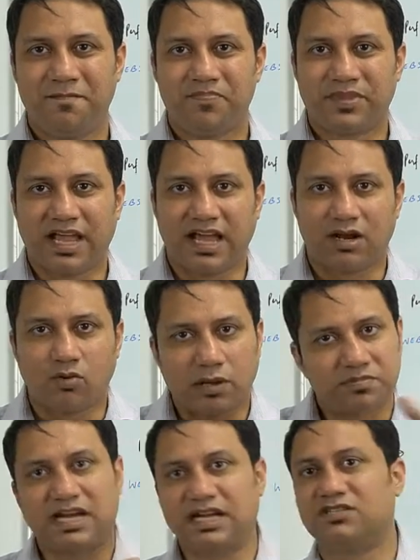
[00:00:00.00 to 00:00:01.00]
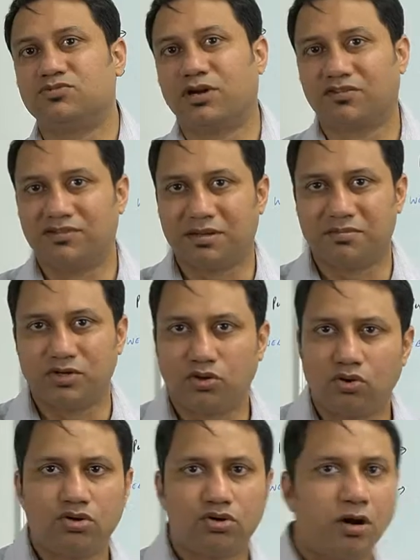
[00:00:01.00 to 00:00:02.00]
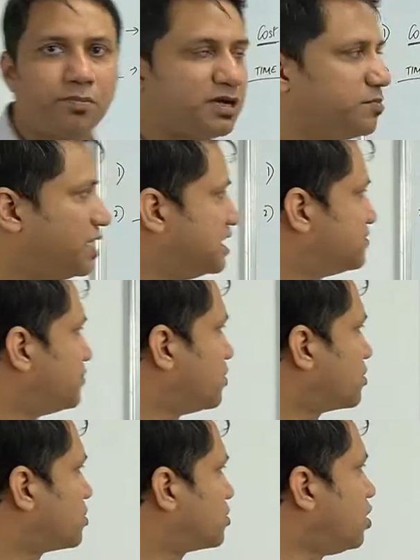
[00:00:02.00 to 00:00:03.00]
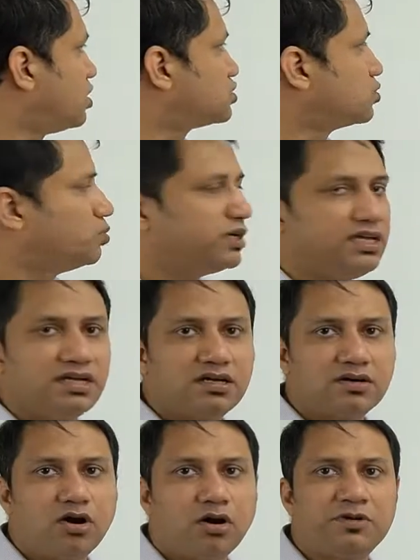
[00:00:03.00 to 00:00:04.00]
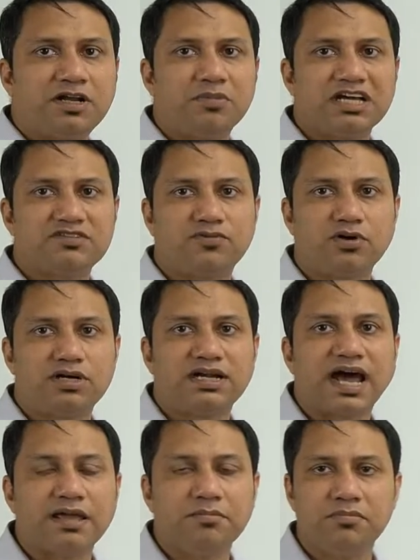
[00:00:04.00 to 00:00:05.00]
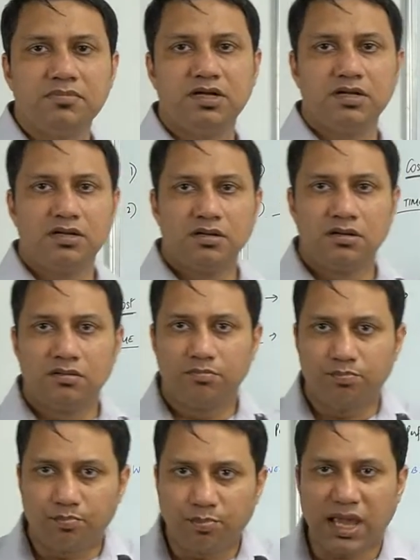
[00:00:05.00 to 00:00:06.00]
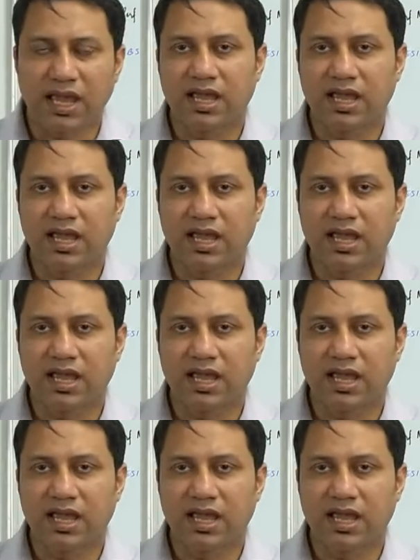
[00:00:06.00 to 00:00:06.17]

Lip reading: and a website is one of them. Don't optimize for cost over here, optimize for time. Pay a